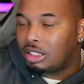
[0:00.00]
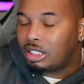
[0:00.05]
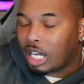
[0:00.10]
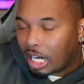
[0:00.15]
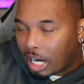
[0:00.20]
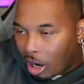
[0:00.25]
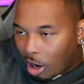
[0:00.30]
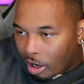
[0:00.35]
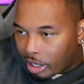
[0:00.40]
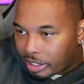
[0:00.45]

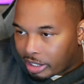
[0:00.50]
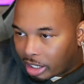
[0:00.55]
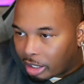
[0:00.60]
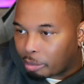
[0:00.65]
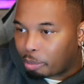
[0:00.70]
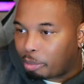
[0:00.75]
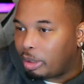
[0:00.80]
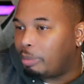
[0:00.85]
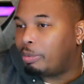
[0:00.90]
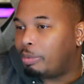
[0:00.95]
our young
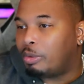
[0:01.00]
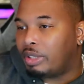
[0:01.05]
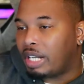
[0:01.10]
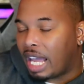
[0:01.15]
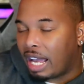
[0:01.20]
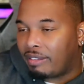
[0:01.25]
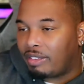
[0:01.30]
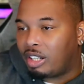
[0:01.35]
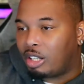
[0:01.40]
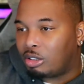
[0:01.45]
people and
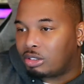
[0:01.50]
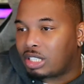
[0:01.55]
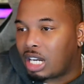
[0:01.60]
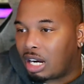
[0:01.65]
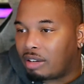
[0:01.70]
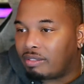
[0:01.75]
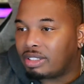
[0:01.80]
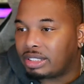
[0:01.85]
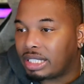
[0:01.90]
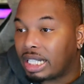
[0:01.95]
having those
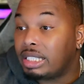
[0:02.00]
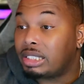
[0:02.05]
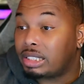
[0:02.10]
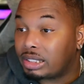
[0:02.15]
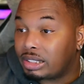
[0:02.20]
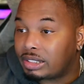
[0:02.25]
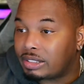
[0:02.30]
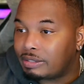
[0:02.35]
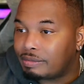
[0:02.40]
conversations.